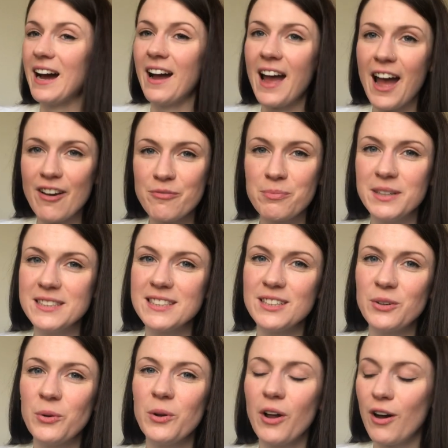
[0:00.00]
I have printed
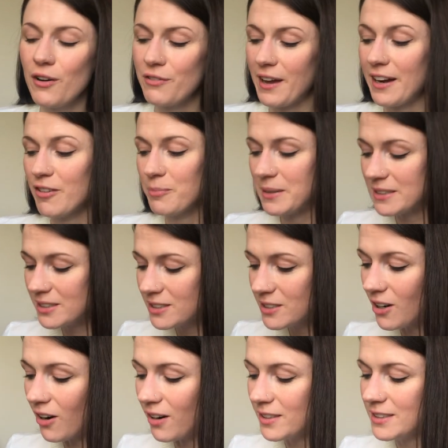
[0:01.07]
it all off and I've been
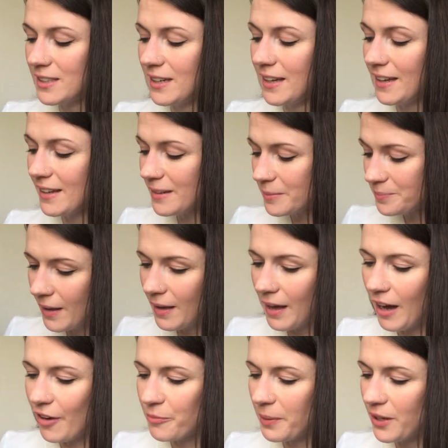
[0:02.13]
starting it.
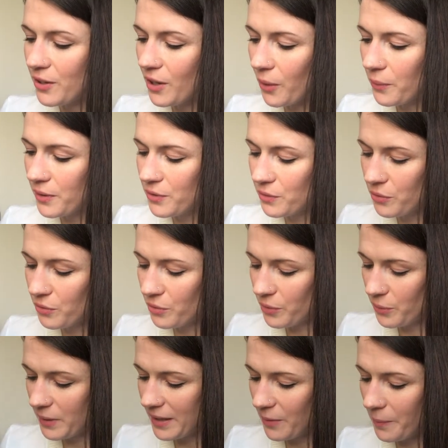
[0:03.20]
I've been going
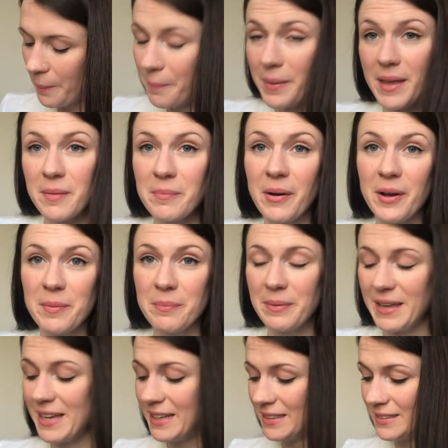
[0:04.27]
through it bit by
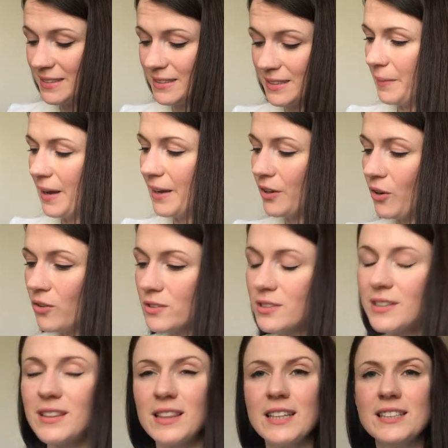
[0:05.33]
bit. I got
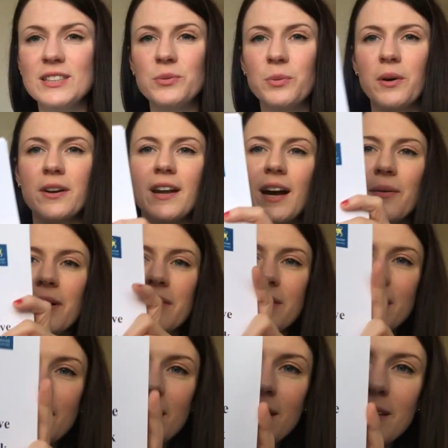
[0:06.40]
to this one,
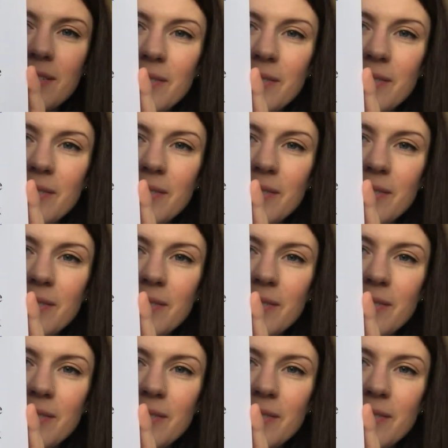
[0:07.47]
however.